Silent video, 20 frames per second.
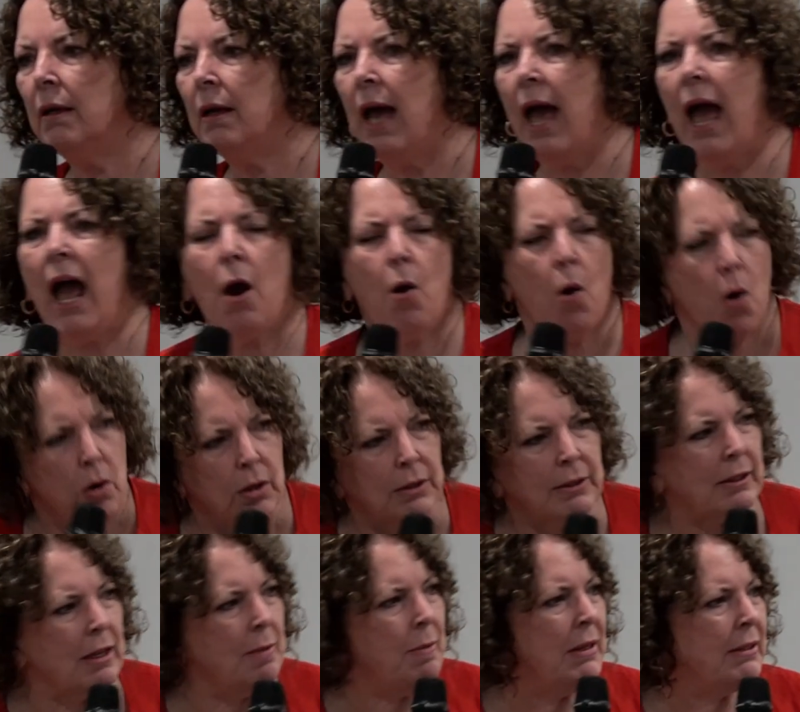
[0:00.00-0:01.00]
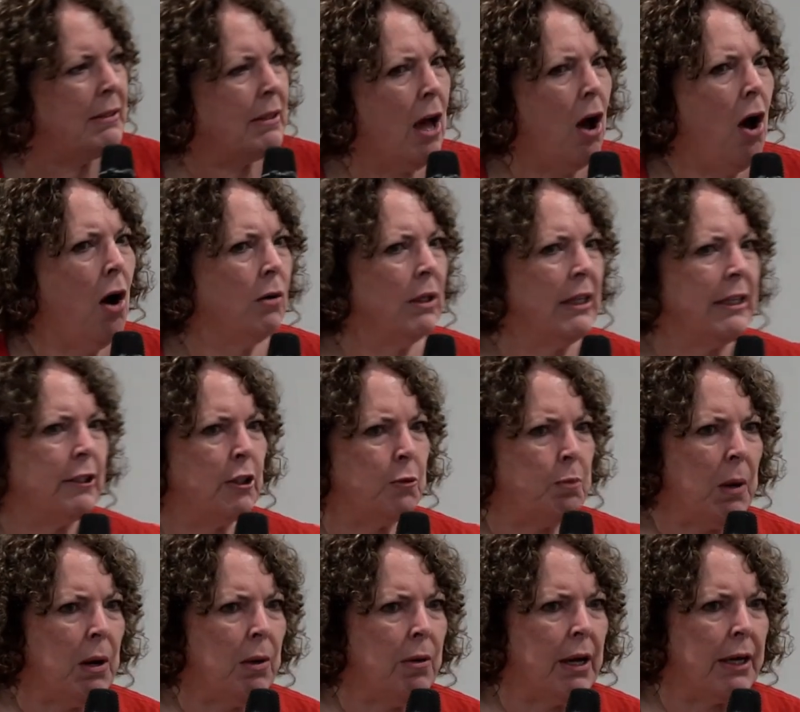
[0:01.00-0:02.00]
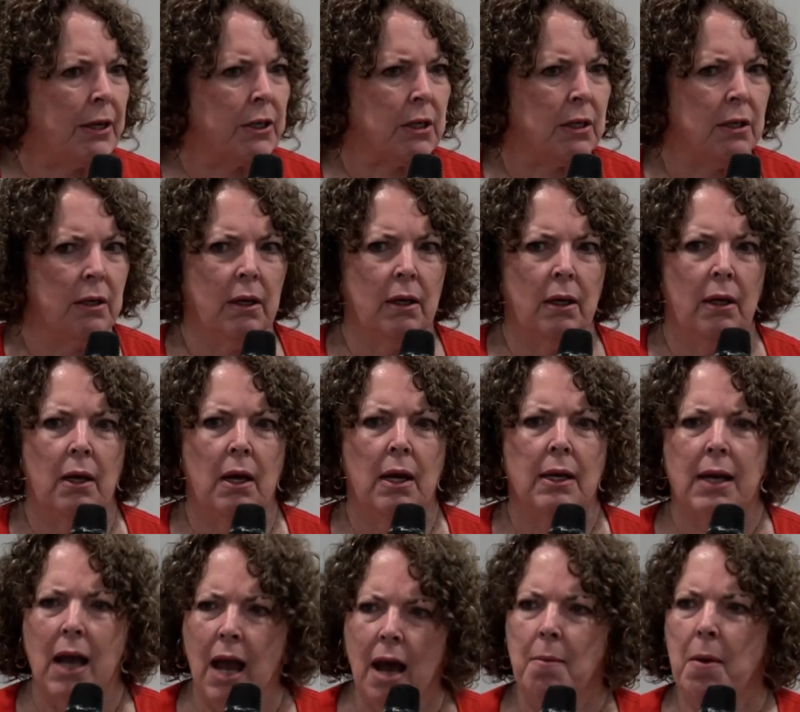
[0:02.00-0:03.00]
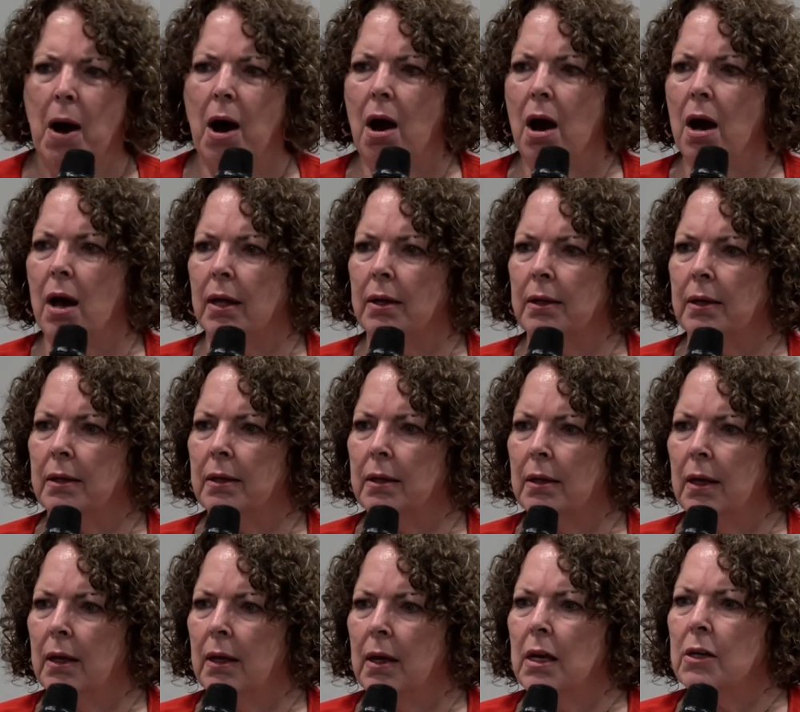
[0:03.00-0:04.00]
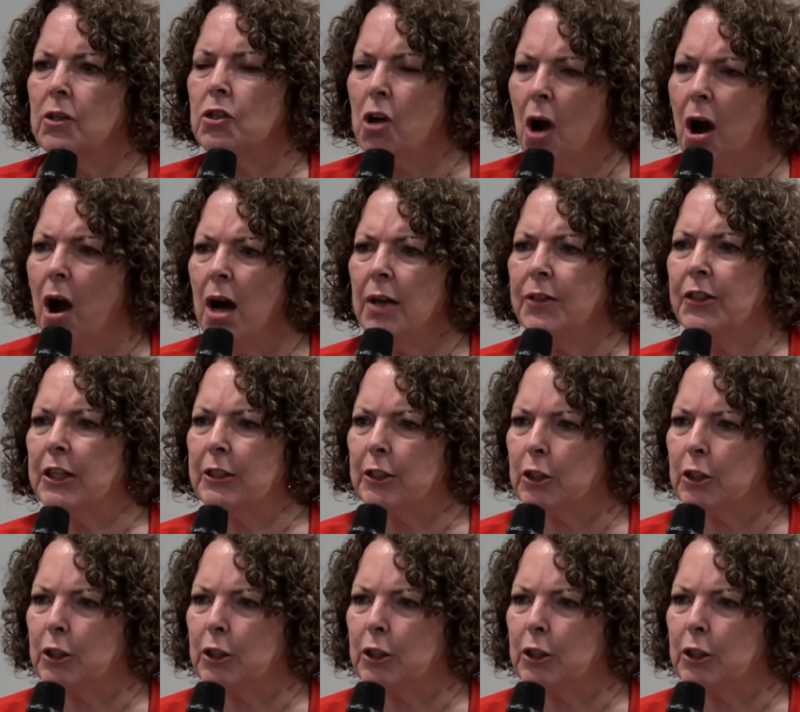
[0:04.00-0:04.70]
How awesome is the Holy Spirit? Come on. God, the